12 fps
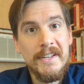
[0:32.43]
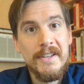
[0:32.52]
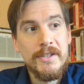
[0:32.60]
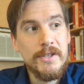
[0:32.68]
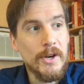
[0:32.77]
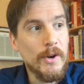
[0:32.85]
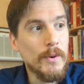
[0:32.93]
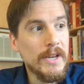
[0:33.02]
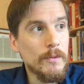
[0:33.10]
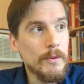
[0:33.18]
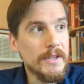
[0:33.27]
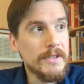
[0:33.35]
So
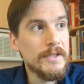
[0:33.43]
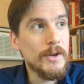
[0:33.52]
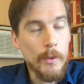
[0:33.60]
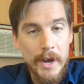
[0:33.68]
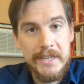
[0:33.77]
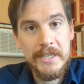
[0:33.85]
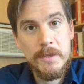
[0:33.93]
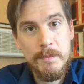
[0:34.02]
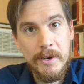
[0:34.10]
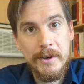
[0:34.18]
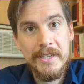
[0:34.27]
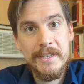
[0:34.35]
it was quite an
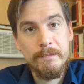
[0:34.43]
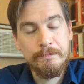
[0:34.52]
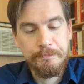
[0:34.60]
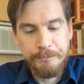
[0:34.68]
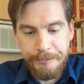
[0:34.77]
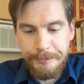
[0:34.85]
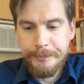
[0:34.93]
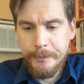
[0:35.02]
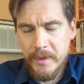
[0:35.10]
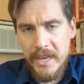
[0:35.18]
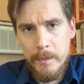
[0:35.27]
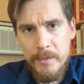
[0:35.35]
experience,
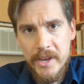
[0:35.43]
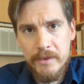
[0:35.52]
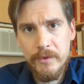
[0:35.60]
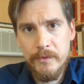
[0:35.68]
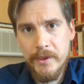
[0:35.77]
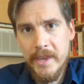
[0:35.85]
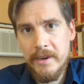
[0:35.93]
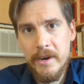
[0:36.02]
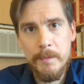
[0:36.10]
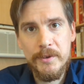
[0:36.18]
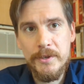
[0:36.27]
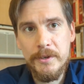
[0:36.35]
and I'm thankful for that
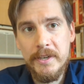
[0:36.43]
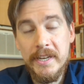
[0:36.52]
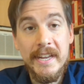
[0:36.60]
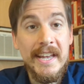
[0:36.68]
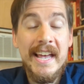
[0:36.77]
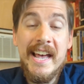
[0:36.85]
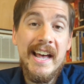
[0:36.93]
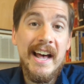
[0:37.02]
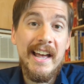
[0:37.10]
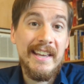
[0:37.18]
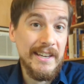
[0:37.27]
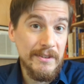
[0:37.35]
opportunity.
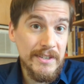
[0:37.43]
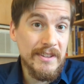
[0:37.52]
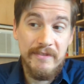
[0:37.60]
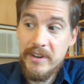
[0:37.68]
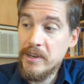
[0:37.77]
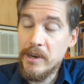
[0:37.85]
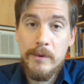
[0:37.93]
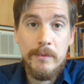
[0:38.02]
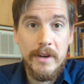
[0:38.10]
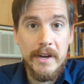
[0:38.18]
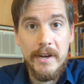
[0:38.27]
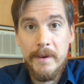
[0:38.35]
Here's the video.
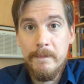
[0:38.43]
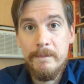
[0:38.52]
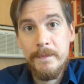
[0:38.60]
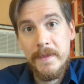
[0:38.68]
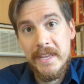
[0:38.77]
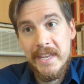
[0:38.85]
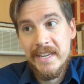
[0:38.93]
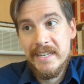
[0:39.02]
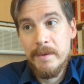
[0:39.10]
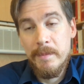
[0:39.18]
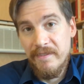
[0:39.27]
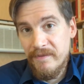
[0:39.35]

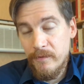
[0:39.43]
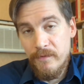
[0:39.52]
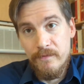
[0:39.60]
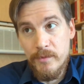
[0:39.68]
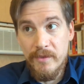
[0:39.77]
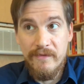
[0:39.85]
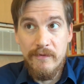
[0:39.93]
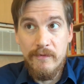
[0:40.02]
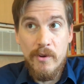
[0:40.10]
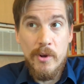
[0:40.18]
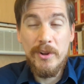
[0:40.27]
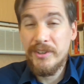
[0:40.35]
The
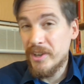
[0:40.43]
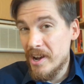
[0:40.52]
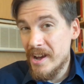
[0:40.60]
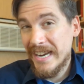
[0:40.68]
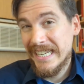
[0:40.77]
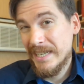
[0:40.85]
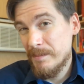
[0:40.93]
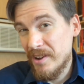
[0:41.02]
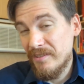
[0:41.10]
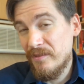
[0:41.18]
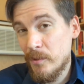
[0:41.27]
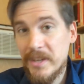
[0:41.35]
full talk is
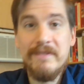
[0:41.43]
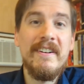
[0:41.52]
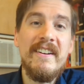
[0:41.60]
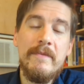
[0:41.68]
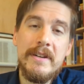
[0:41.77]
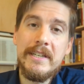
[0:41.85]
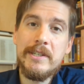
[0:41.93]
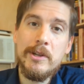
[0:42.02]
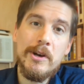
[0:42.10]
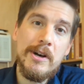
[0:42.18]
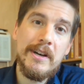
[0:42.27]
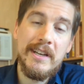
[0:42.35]
about 45 minutes
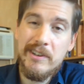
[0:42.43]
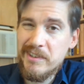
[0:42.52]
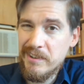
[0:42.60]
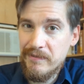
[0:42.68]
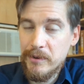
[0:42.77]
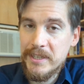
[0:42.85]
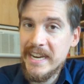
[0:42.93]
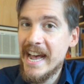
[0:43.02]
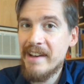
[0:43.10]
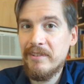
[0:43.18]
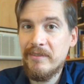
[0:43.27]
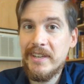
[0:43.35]
long. Here's the first
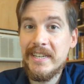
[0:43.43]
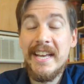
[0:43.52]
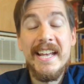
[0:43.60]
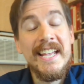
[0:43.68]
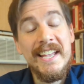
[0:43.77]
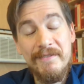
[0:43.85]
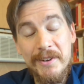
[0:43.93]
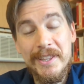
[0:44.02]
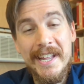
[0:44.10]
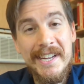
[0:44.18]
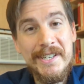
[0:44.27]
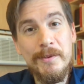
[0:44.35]
half of it. If you'd
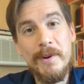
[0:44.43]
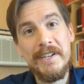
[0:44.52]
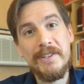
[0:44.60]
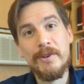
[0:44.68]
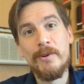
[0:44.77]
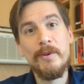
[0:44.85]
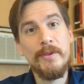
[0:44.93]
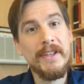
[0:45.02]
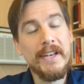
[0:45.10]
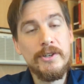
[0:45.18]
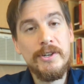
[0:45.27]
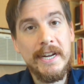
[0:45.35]
like to watch the whole
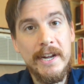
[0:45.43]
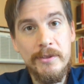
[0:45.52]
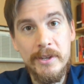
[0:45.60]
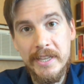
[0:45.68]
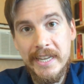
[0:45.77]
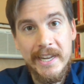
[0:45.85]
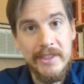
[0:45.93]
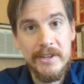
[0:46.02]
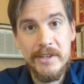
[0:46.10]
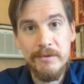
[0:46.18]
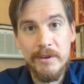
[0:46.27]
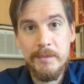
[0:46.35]
thing, check out the link in the
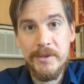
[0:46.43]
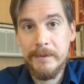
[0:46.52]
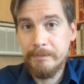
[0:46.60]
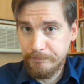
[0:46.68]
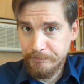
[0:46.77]
description.